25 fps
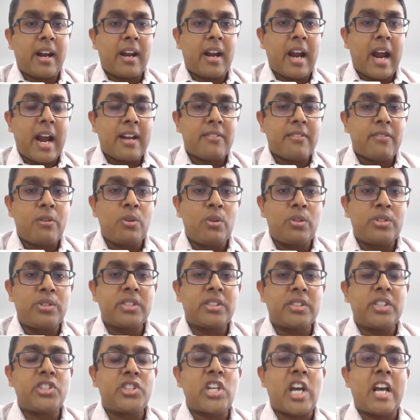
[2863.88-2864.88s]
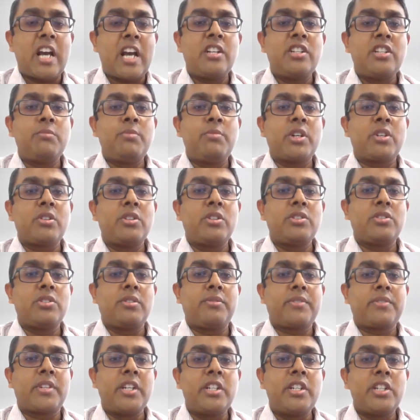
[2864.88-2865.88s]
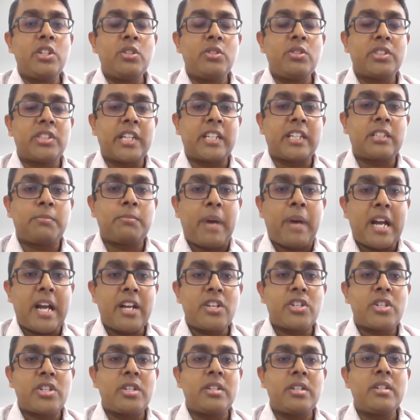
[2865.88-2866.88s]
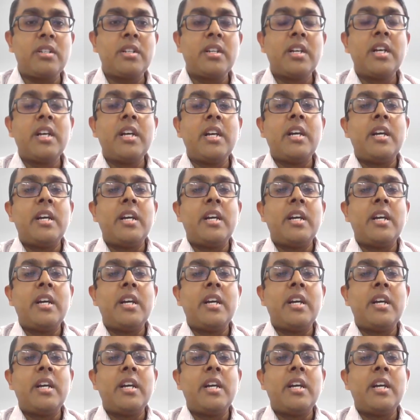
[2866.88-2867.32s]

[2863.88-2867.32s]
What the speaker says: cash flows is a challenge because of continuous expansion.